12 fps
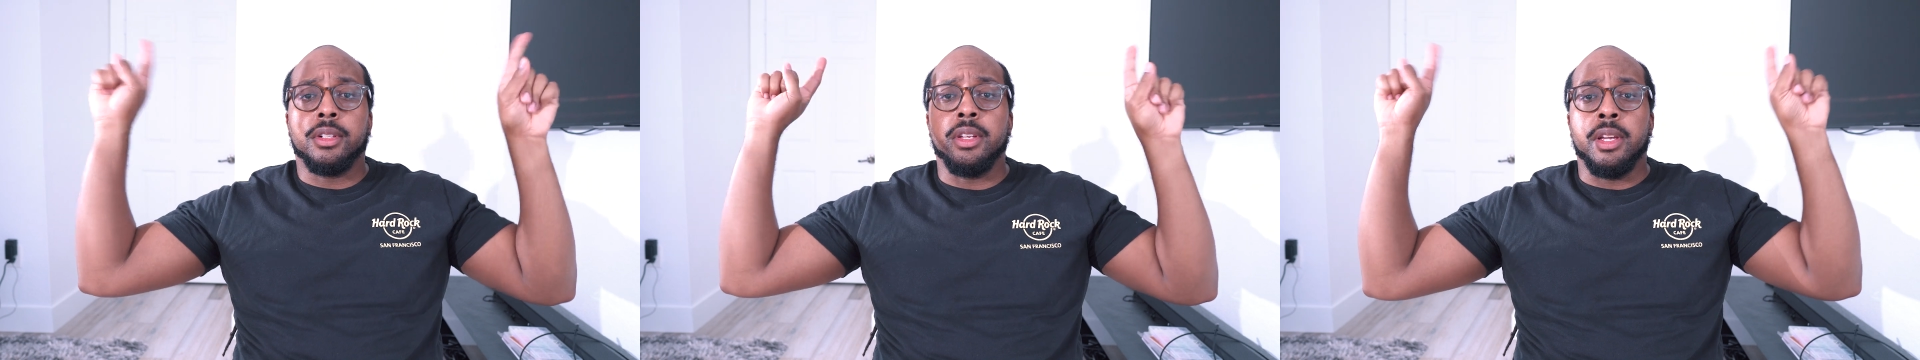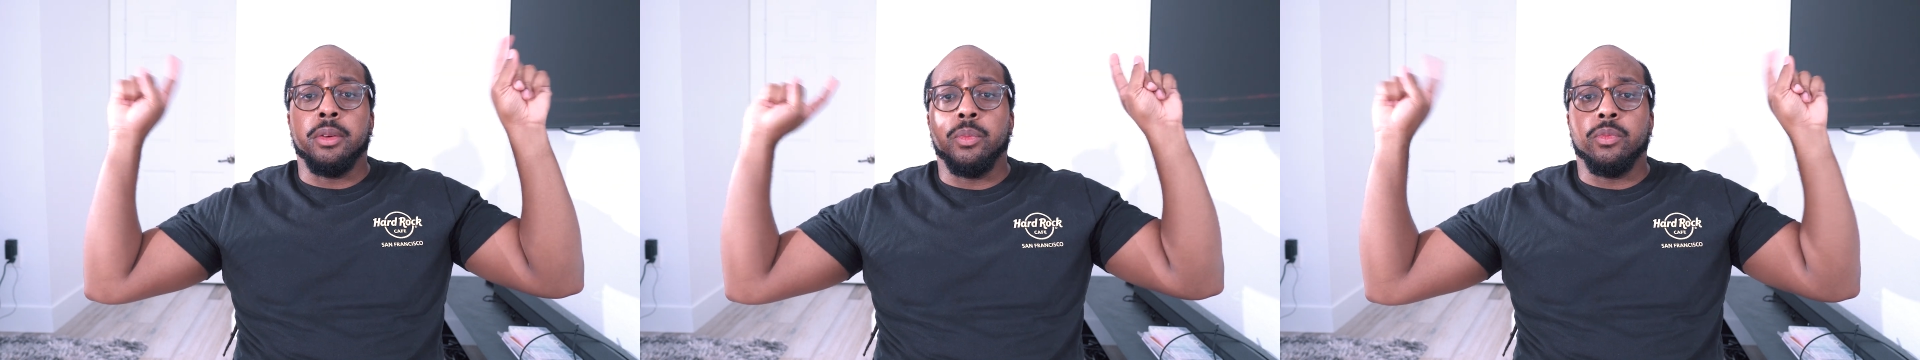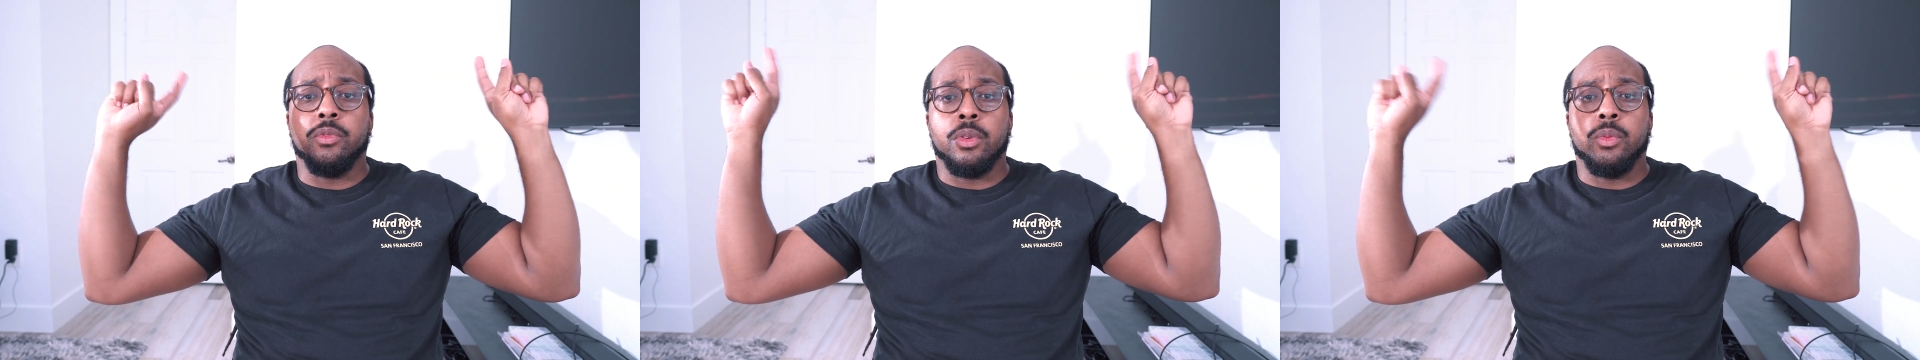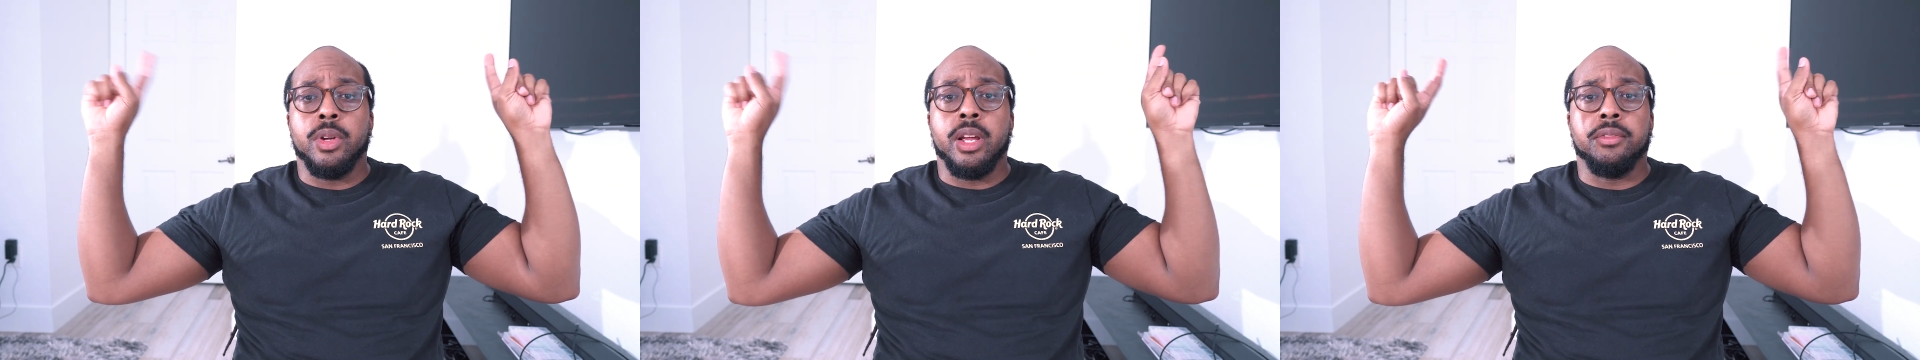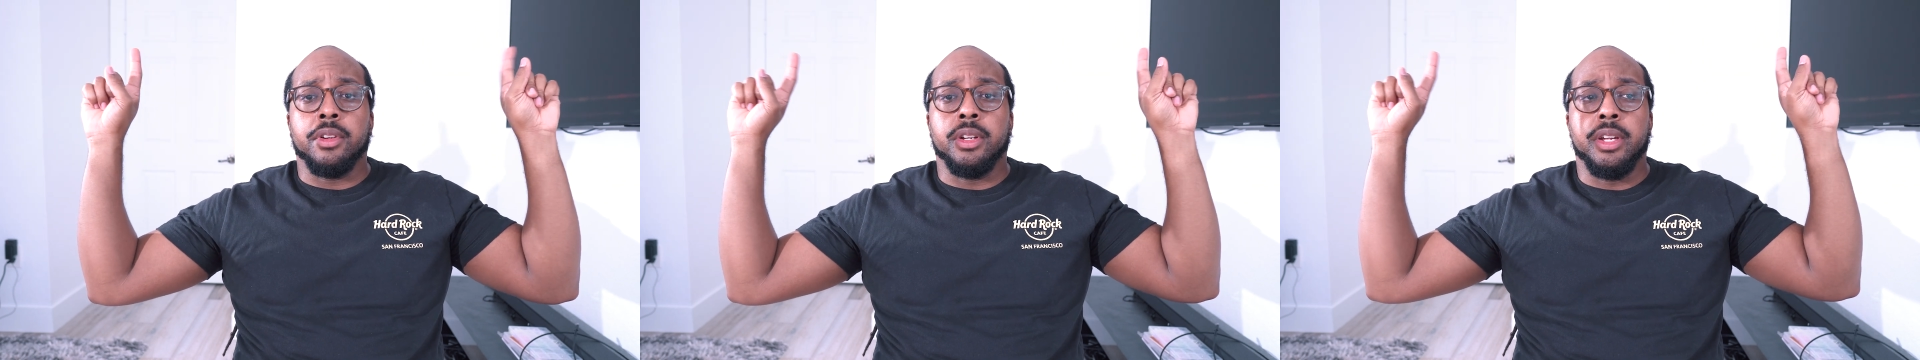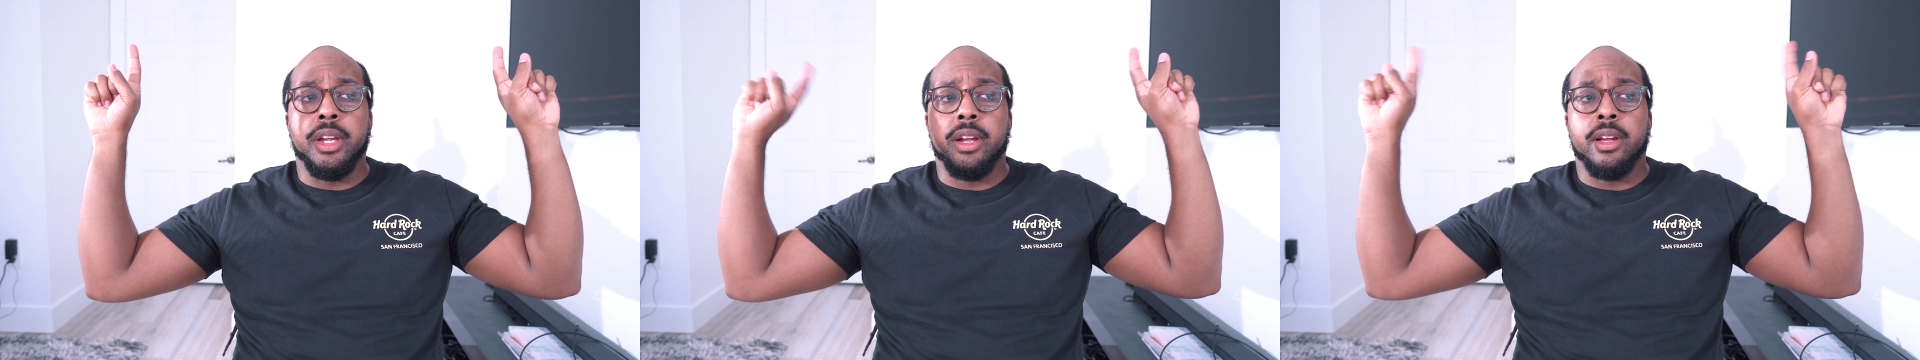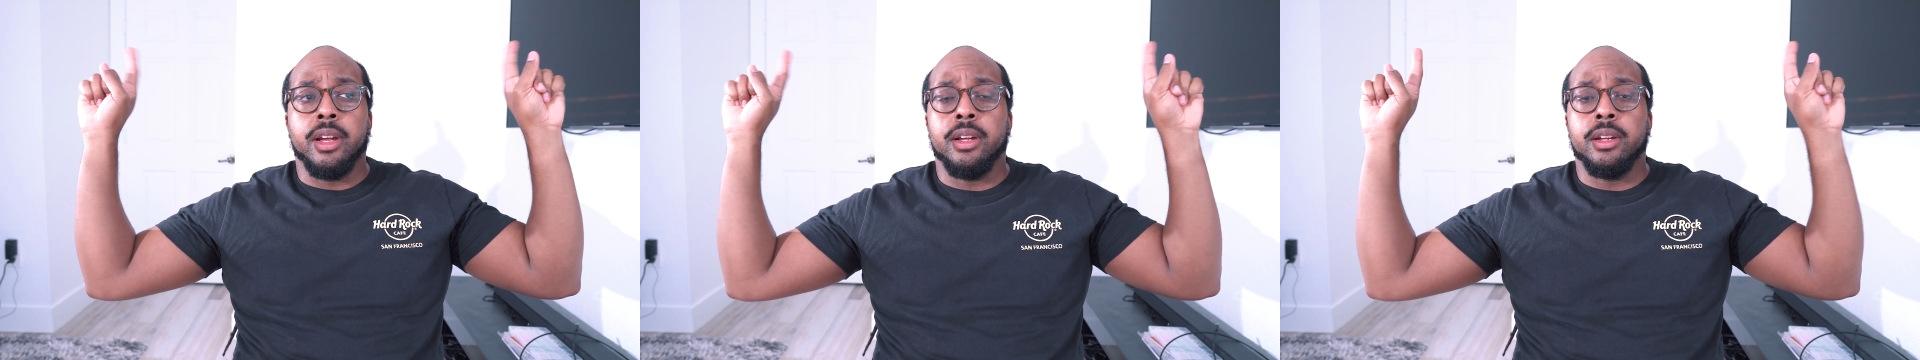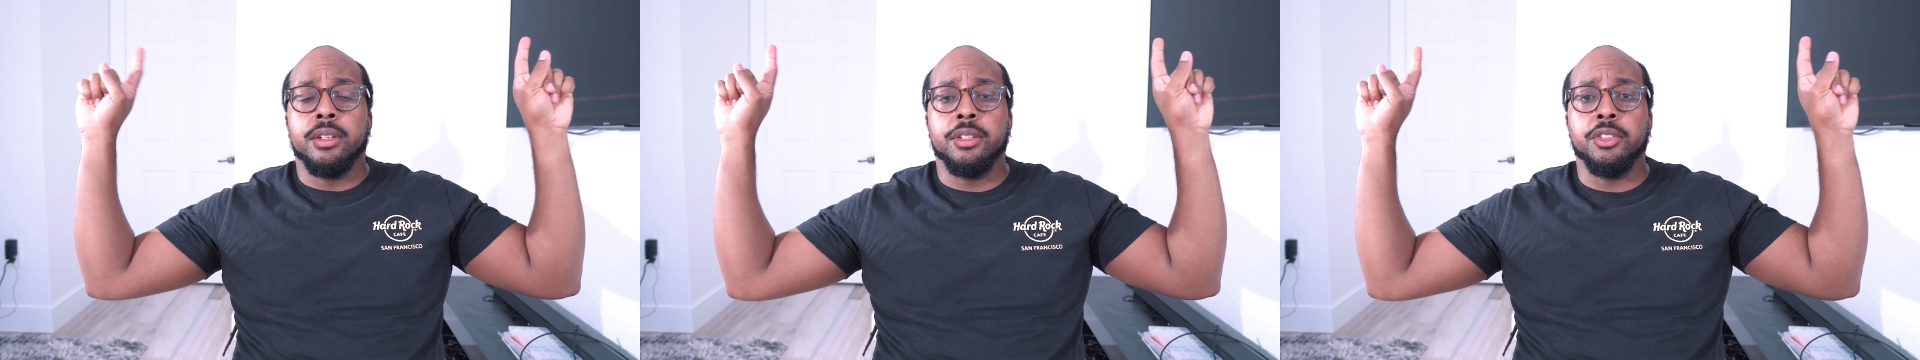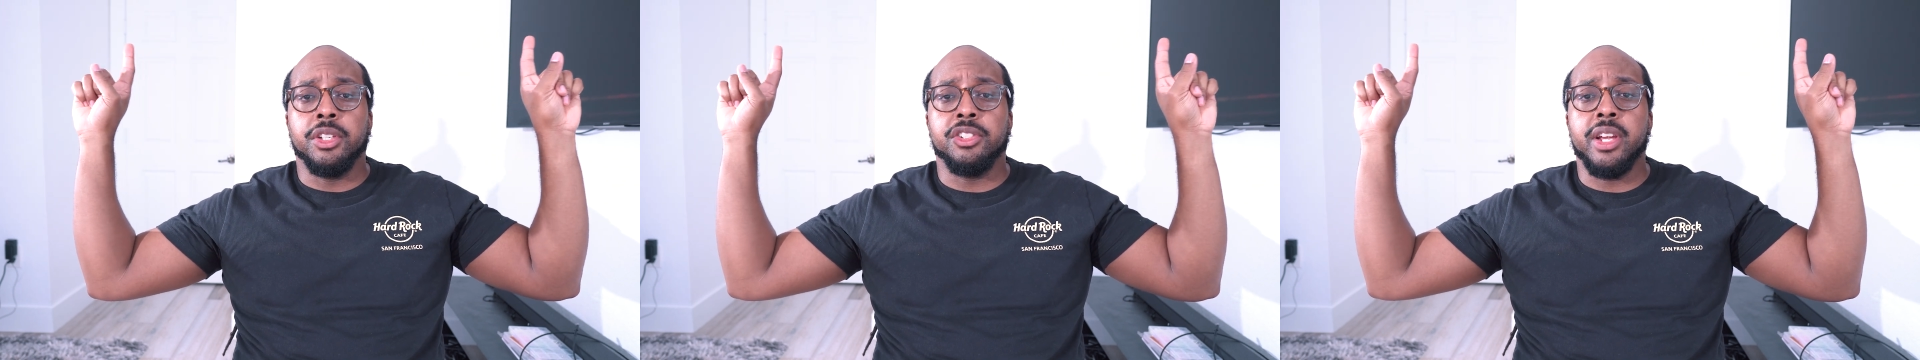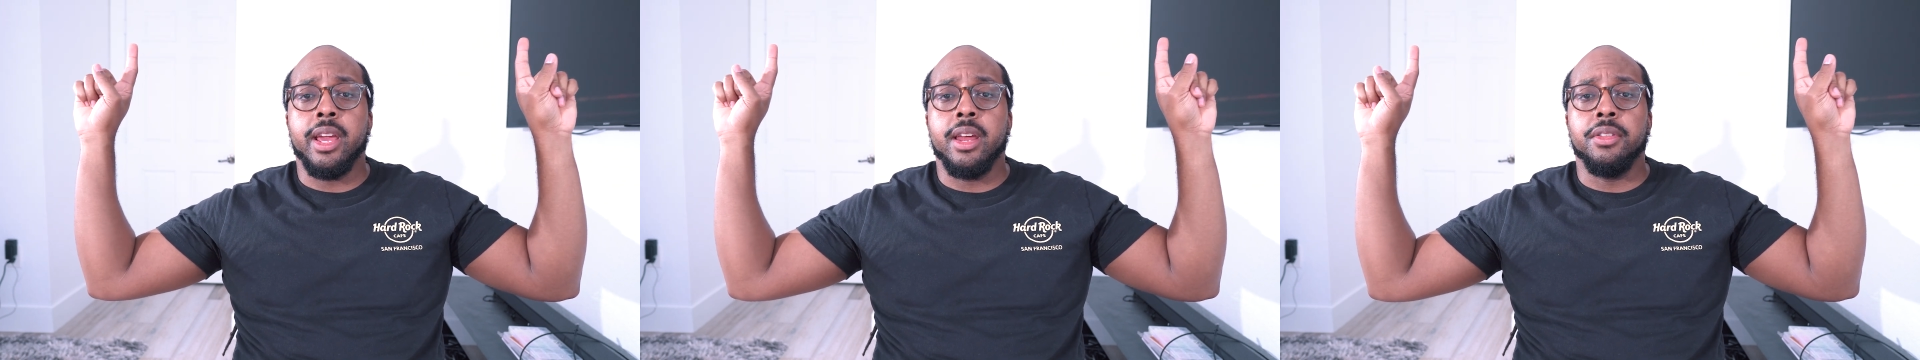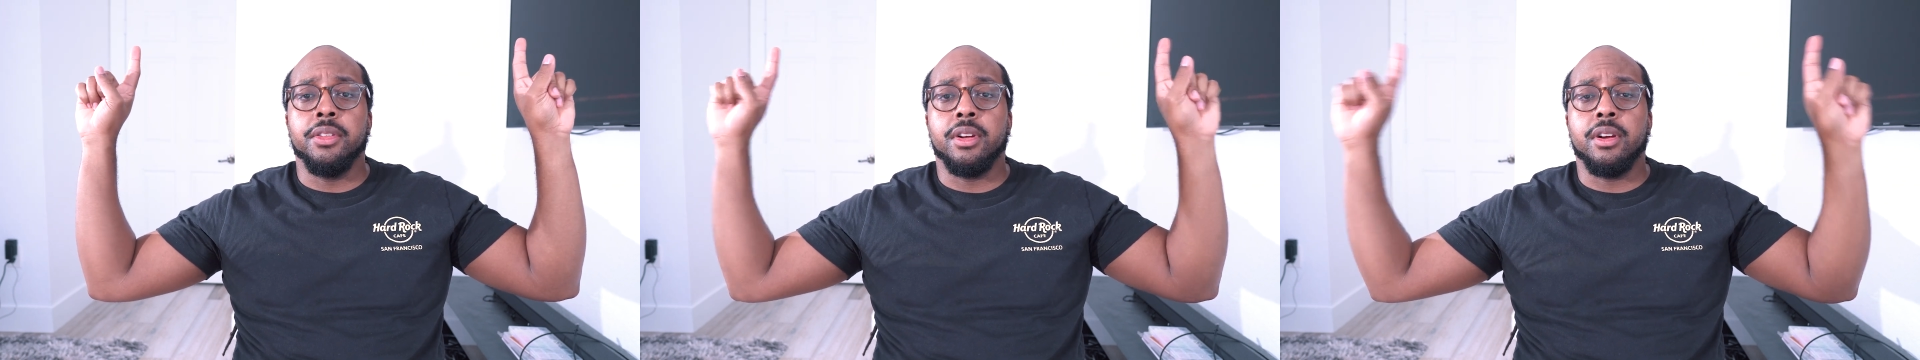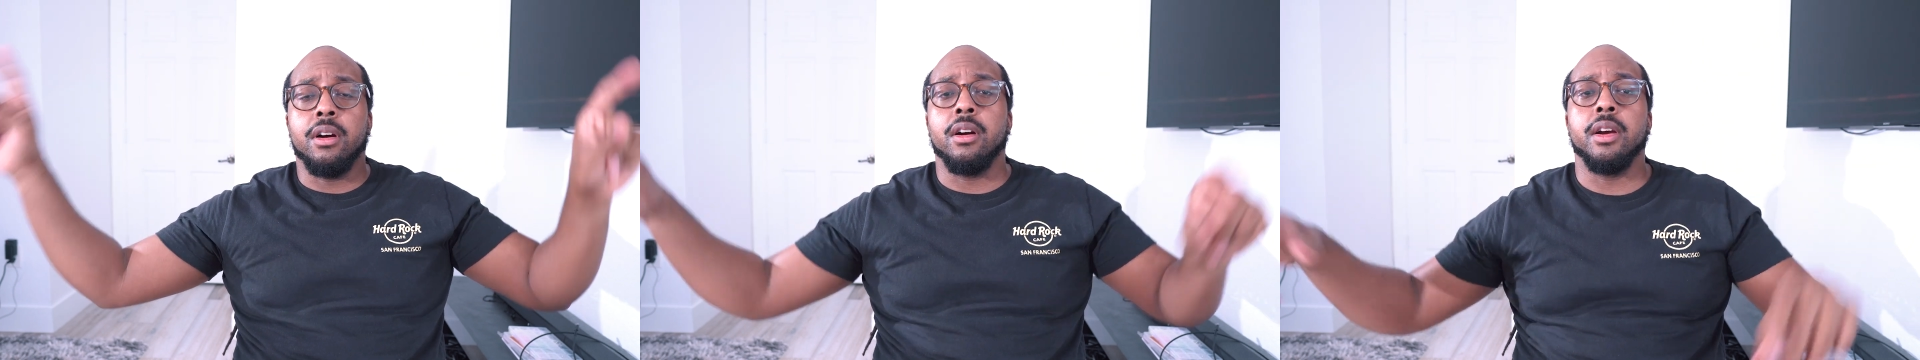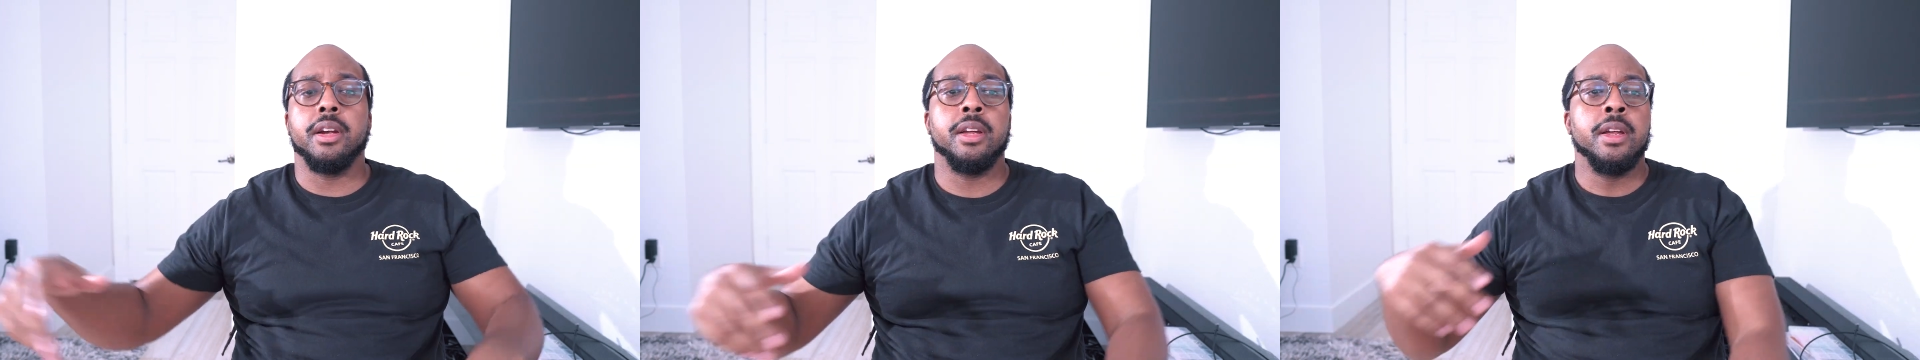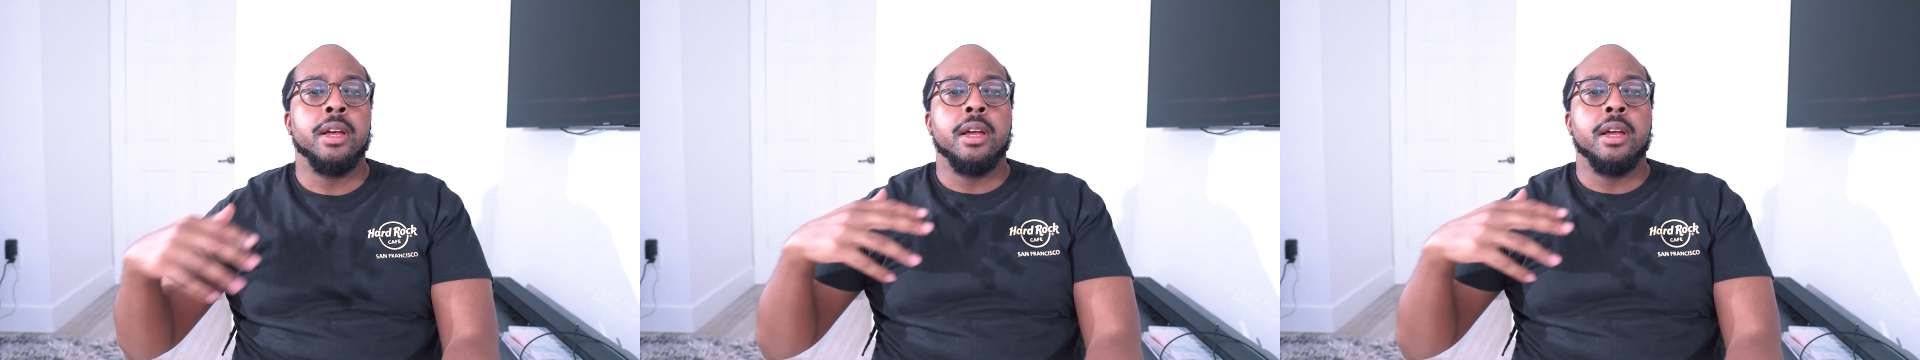in whatever here, you can check it out in the card.